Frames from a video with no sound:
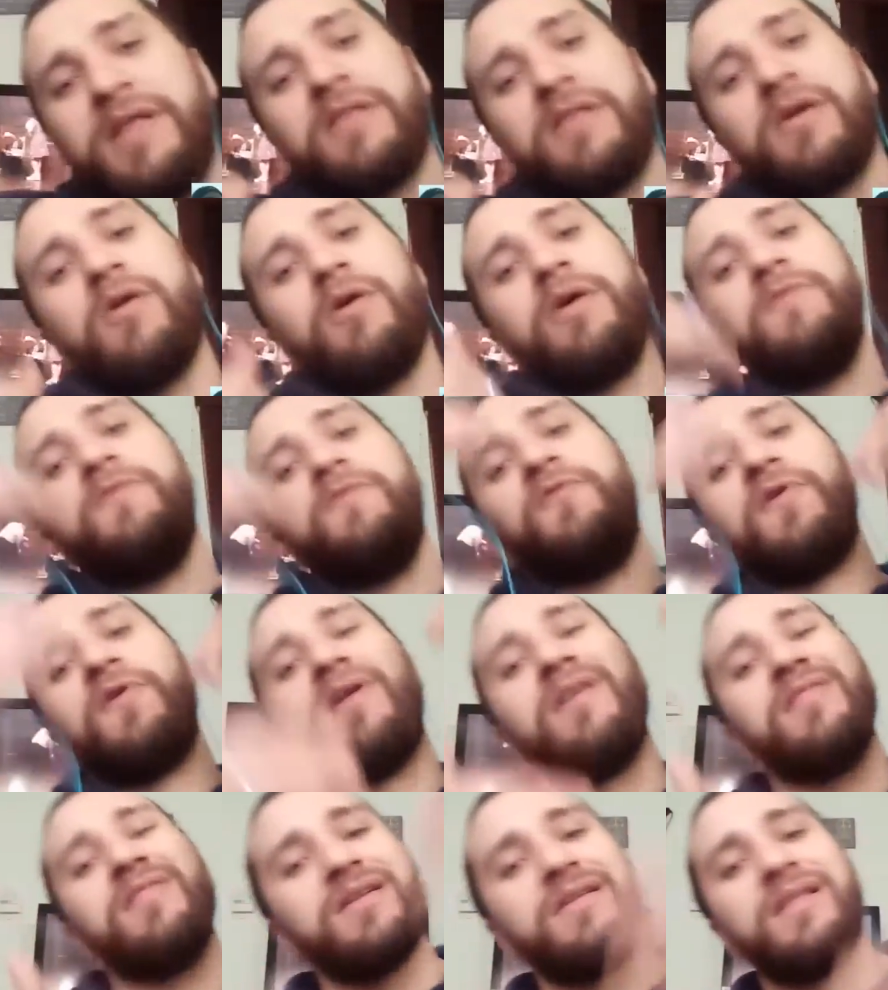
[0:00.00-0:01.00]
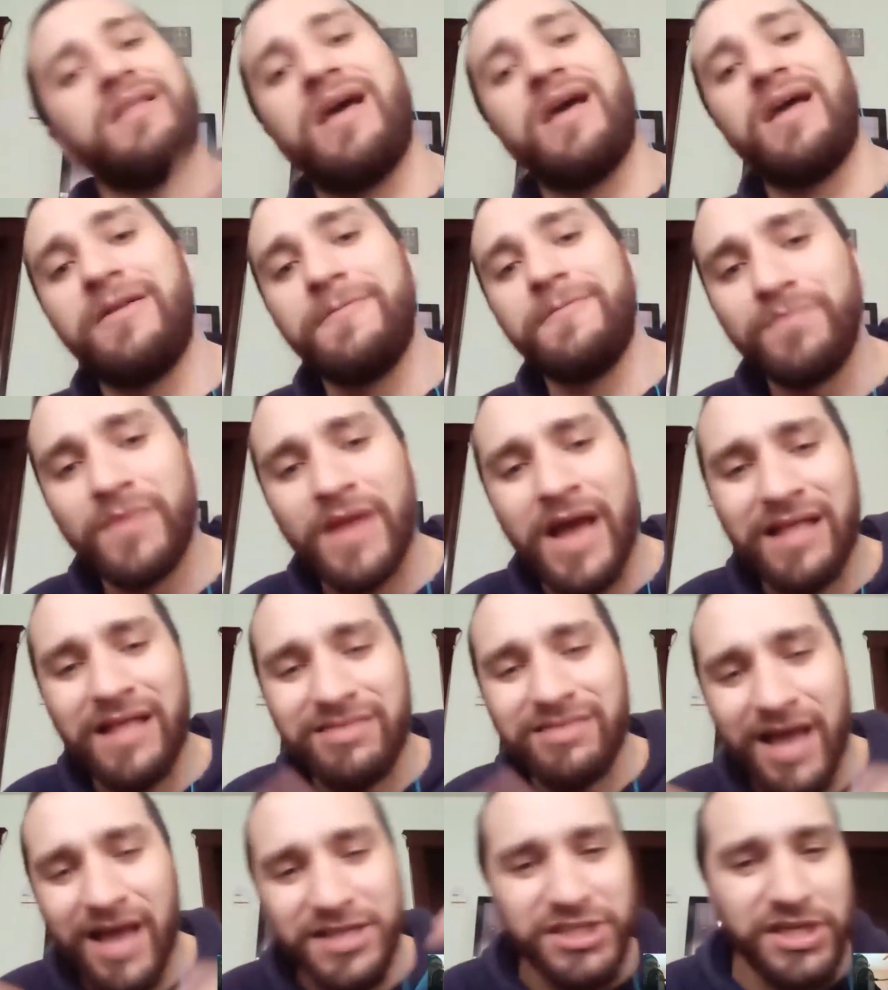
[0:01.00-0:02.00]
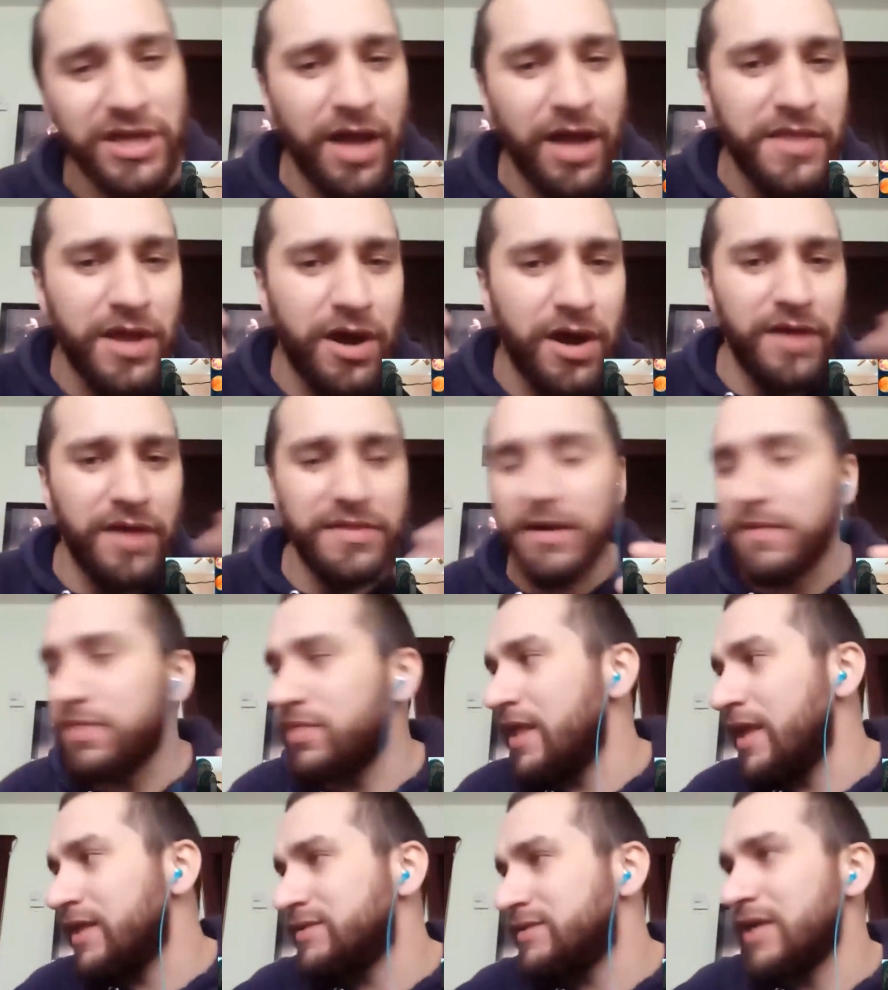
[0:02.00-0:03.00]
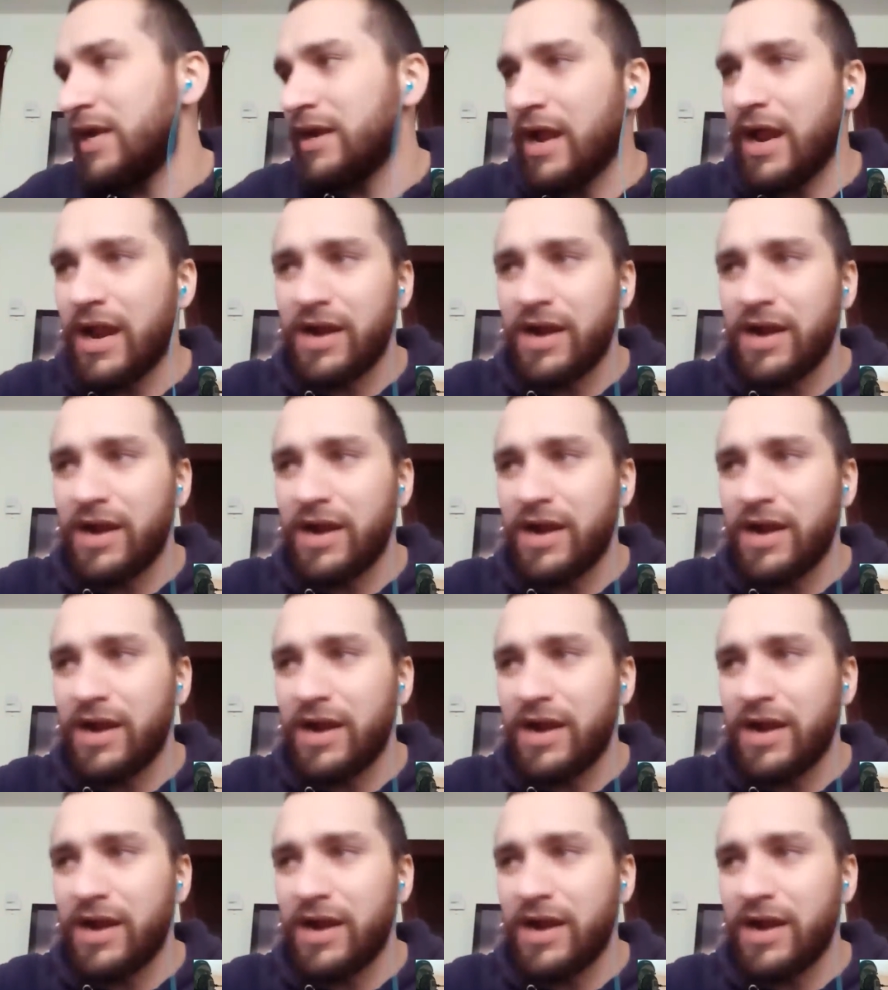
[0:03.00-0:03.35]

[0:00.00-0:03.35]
and going further, than attaching all the other things that are